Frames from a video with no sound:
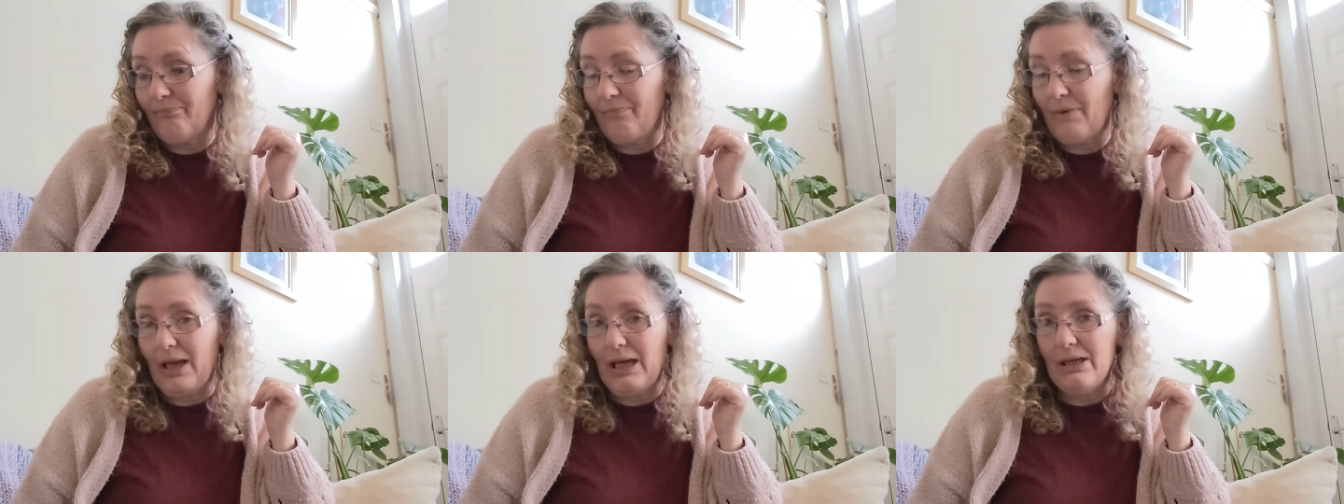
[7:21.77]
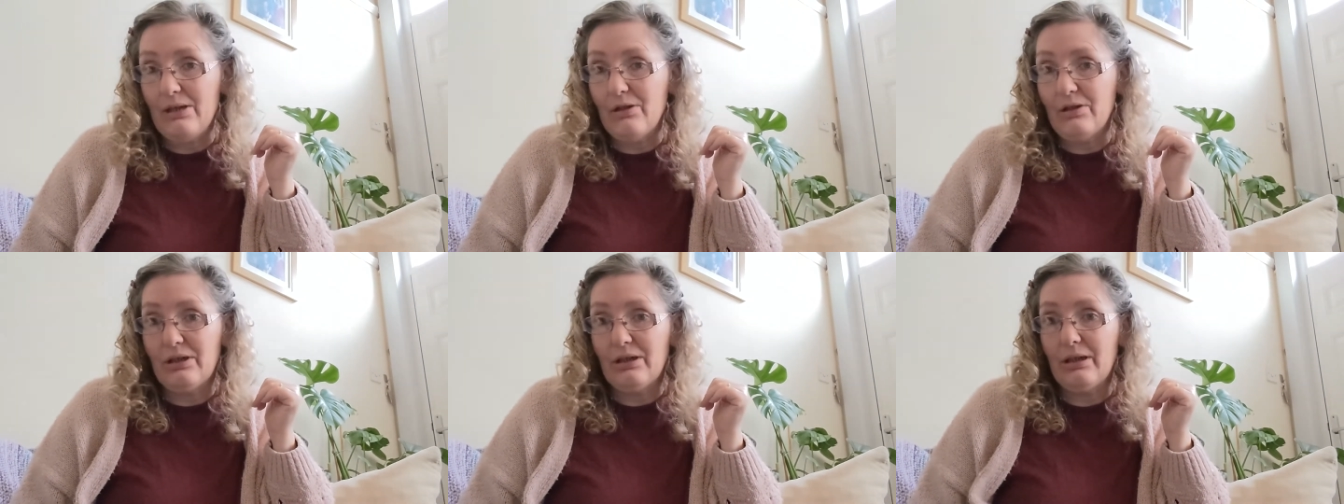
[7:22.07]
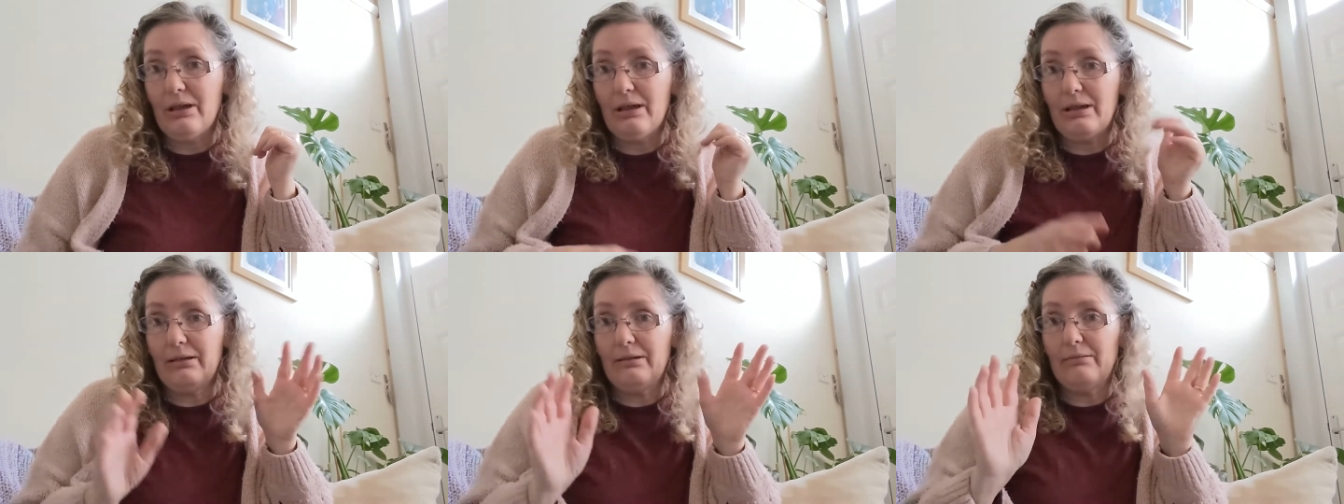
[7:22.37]
He's just,
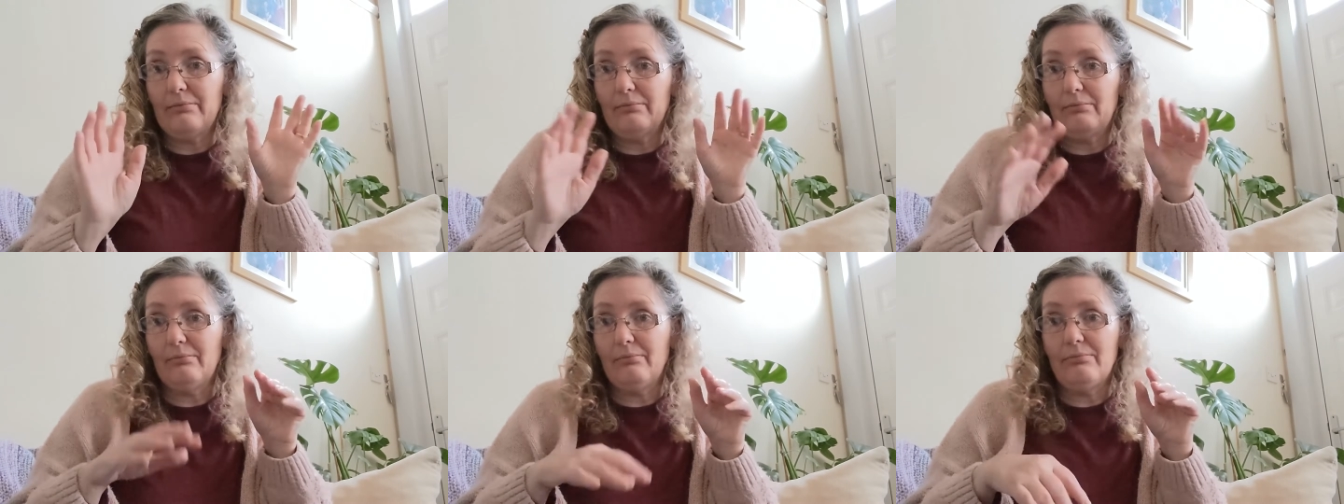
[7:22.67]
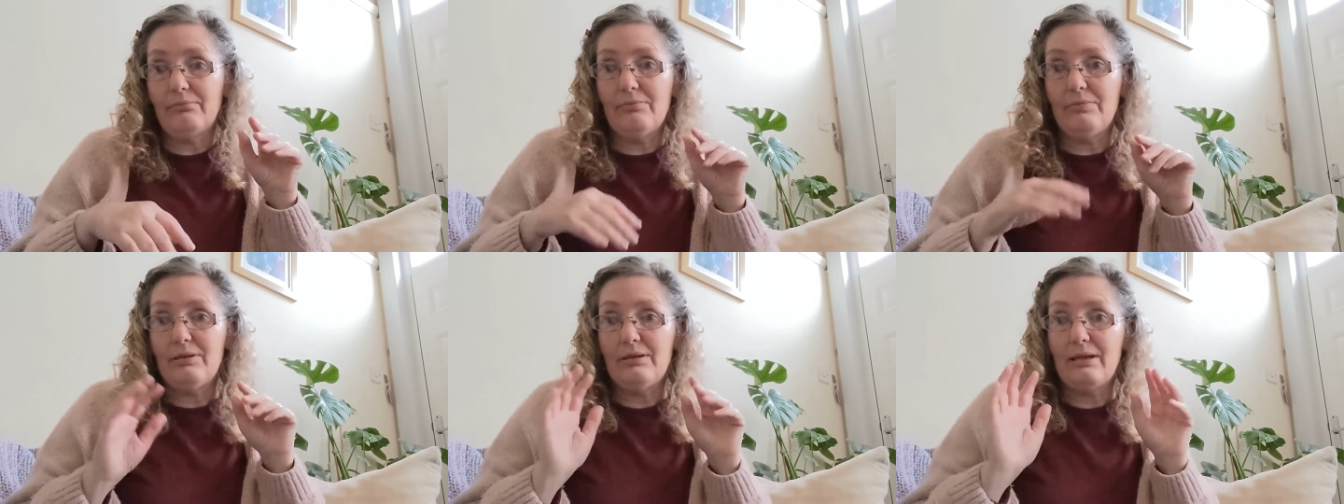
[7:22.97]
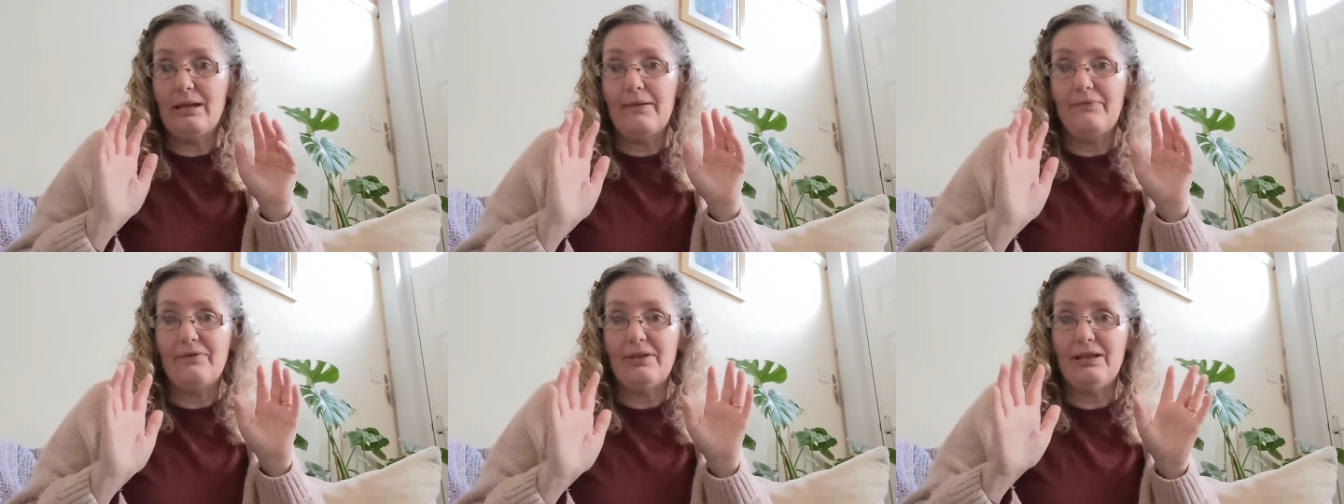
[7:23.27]
he
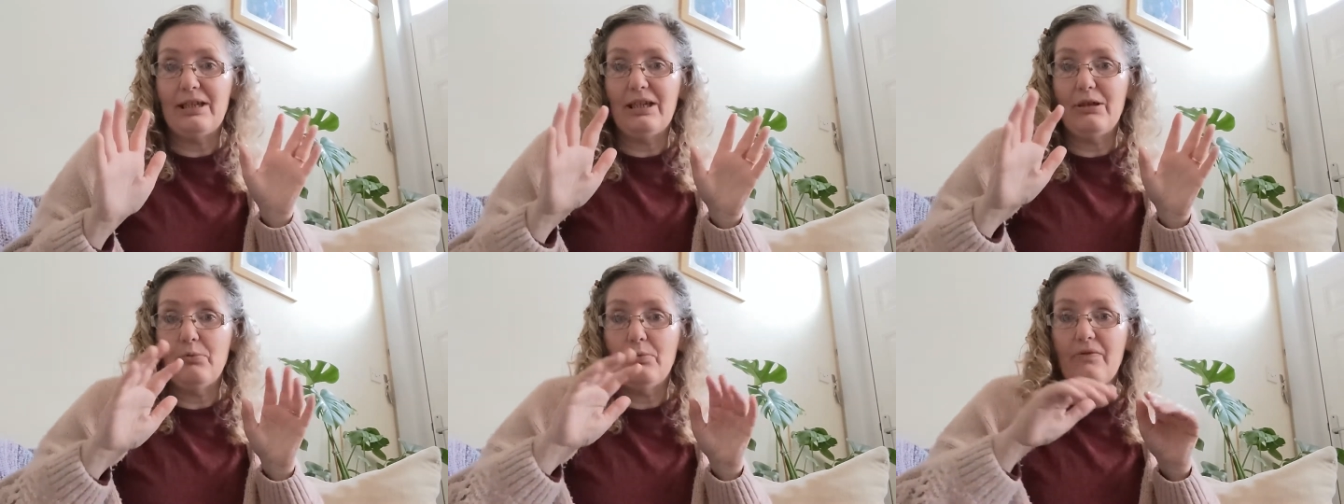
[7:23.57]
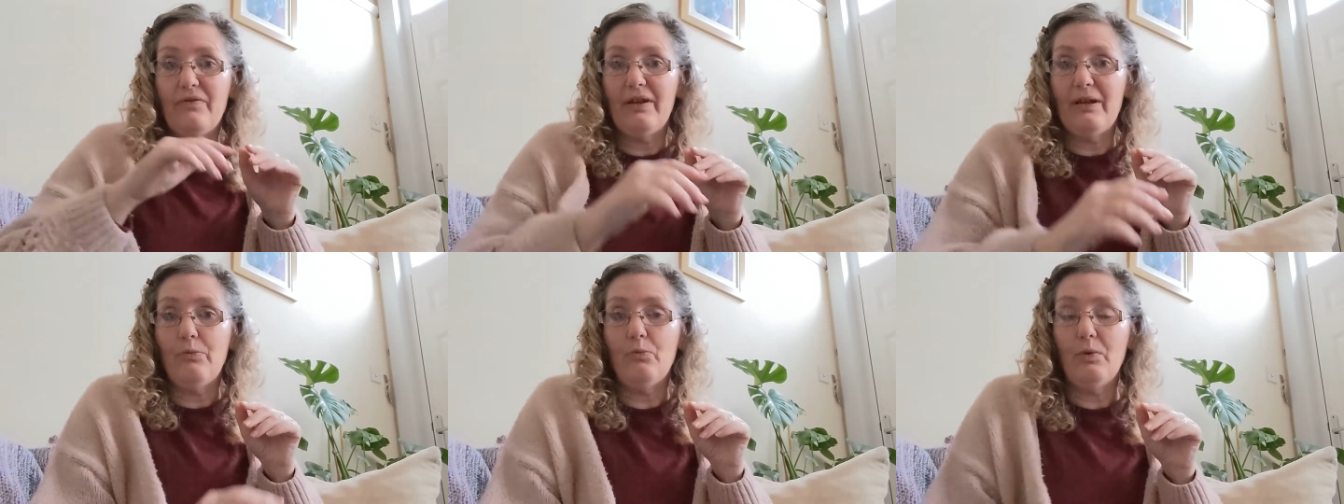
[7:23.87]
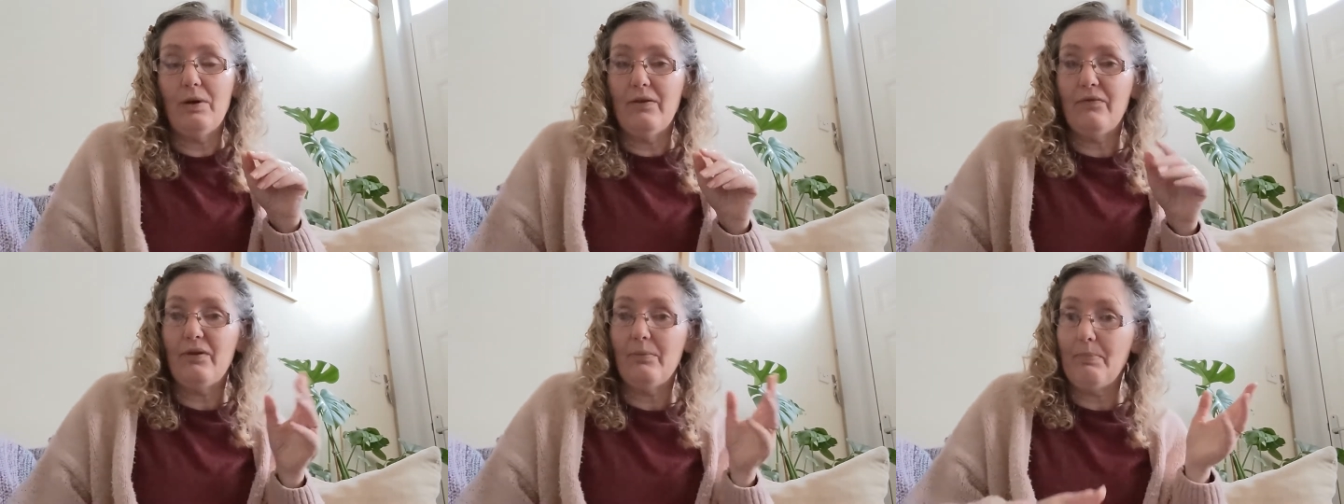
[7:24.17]
have to deal with it
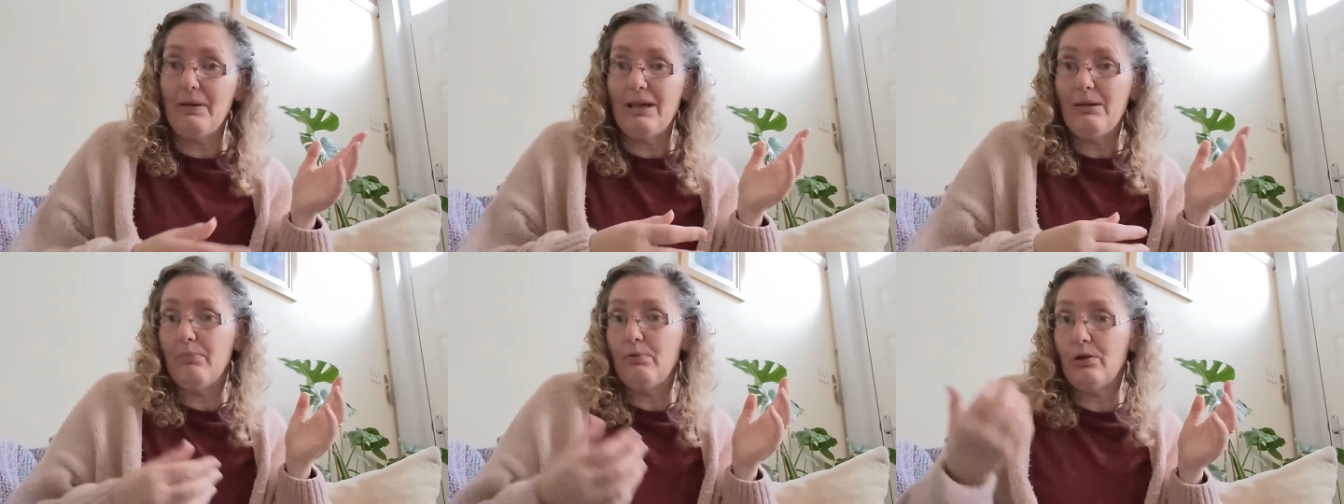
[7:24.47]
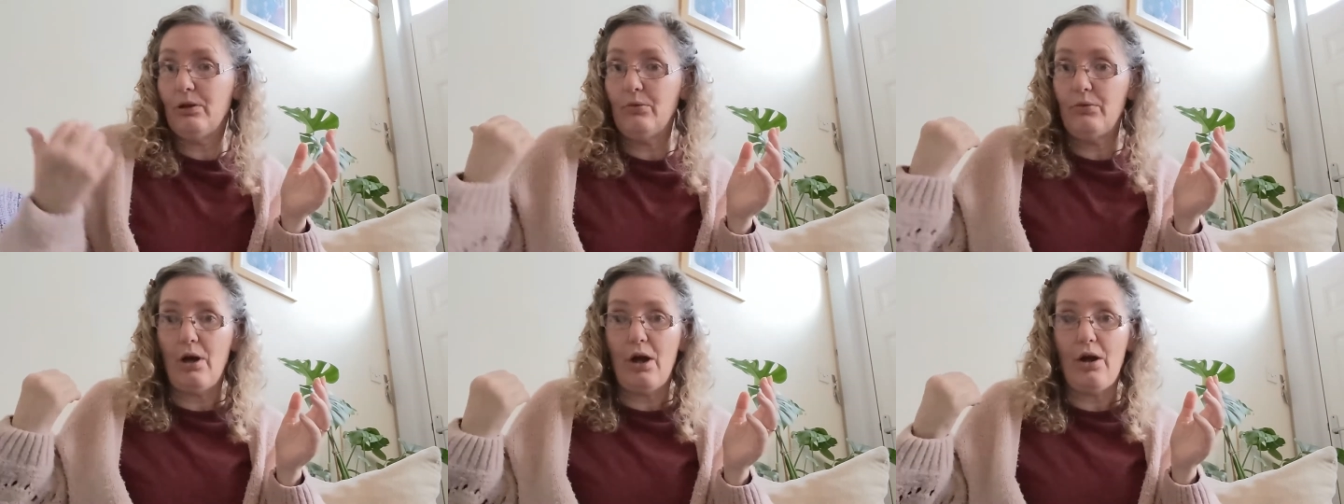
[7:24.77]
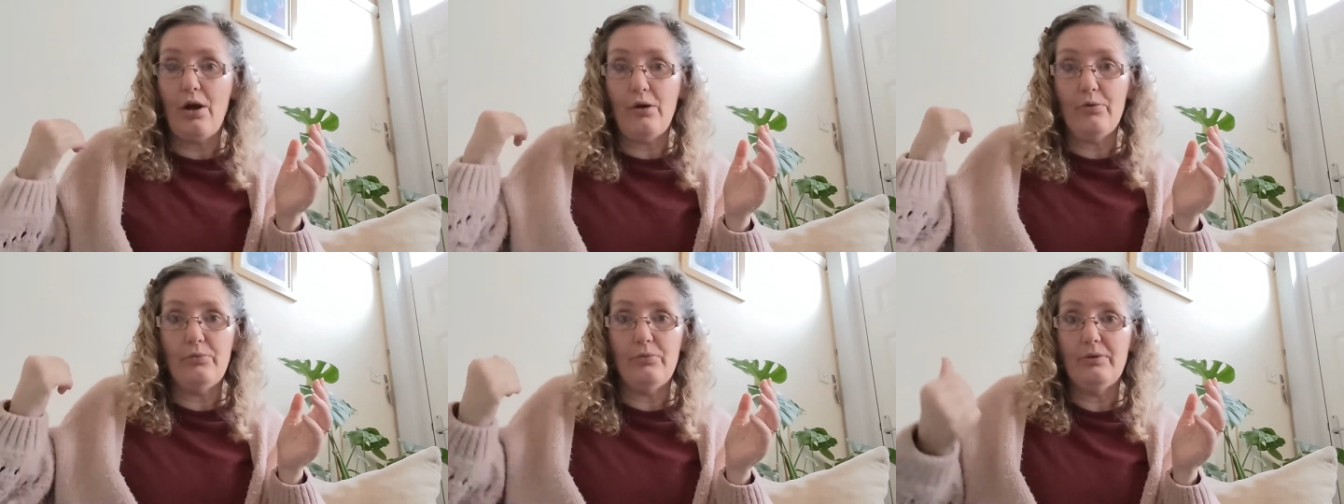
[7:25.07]
with the people who
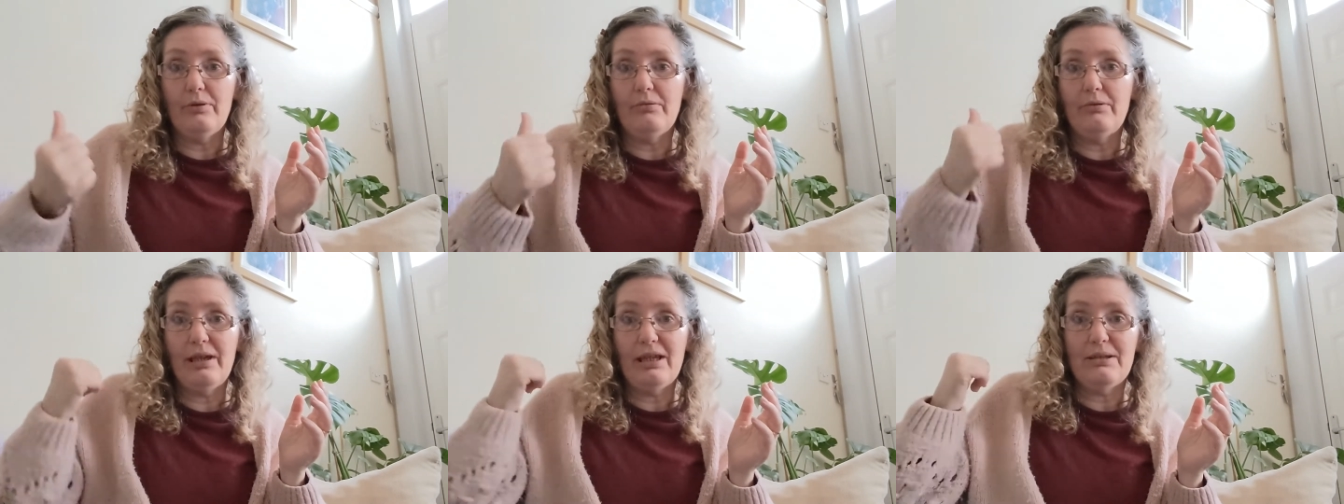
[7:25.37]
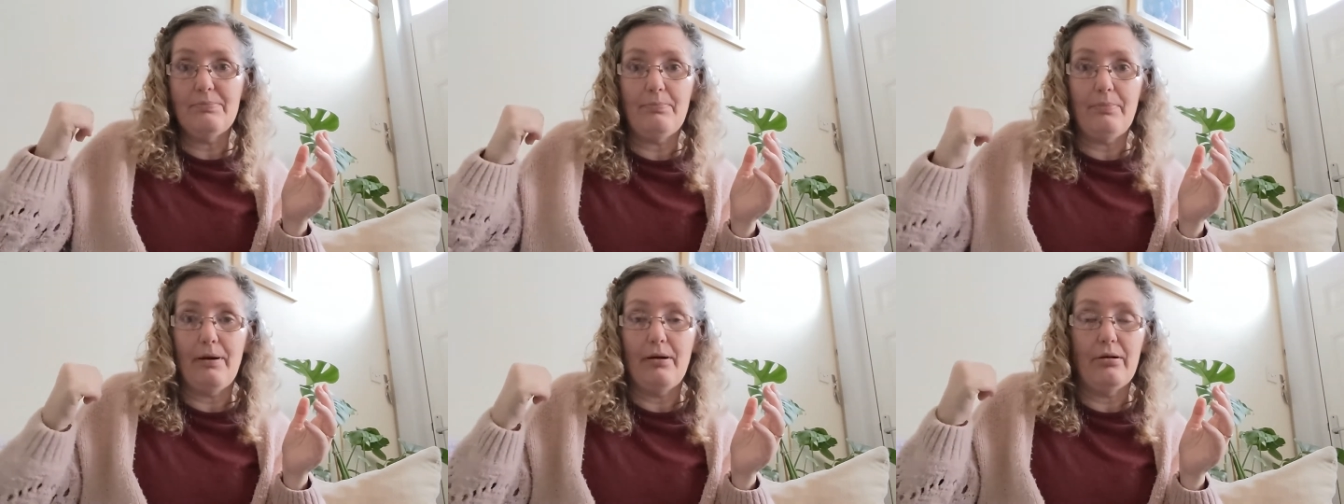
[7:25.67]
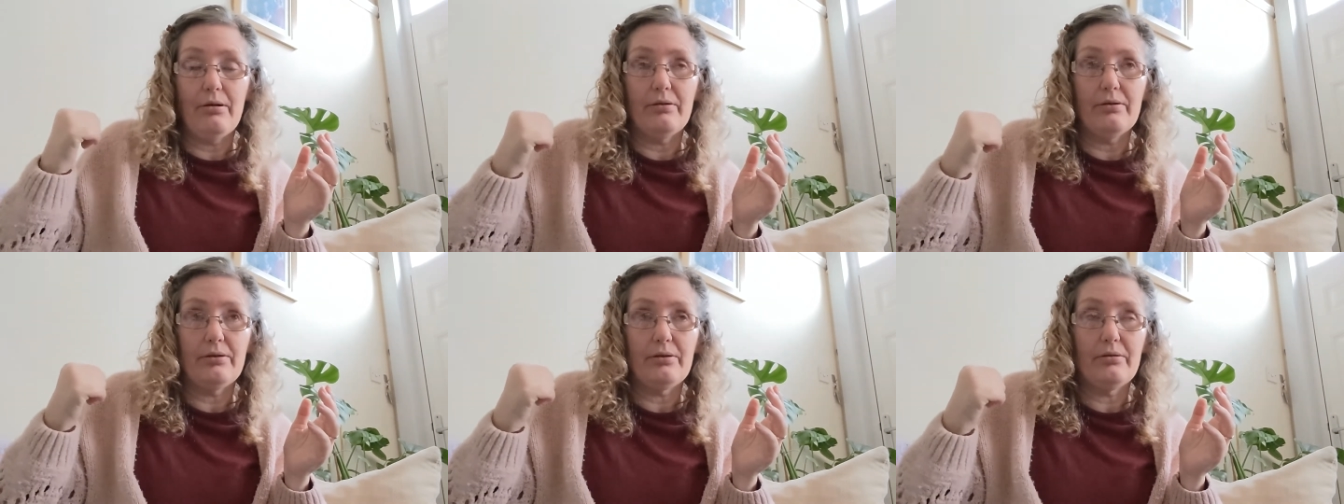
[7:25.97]
own this
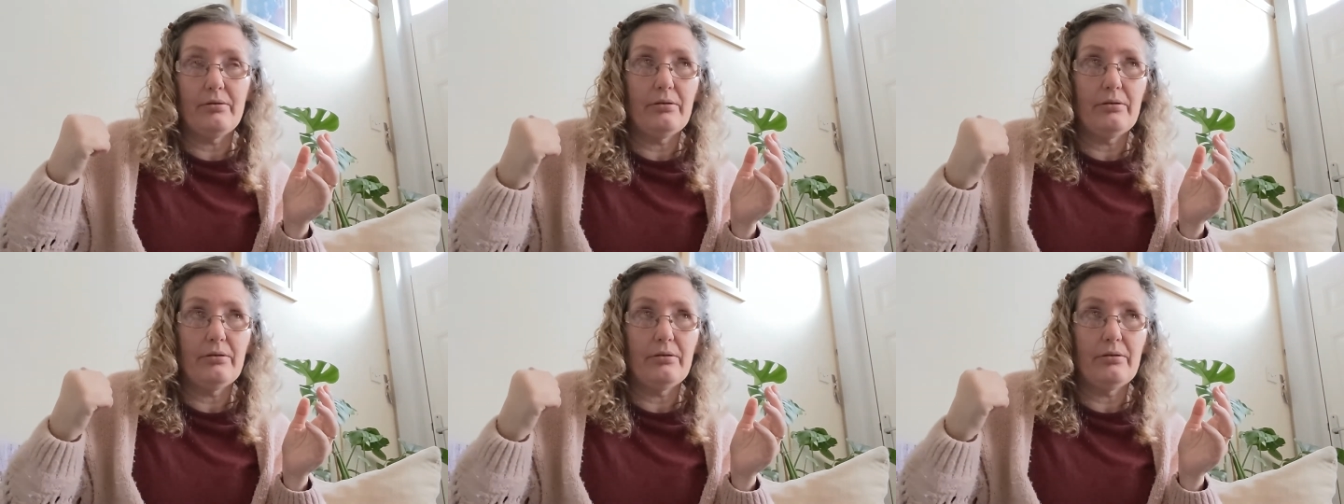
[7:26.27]
part.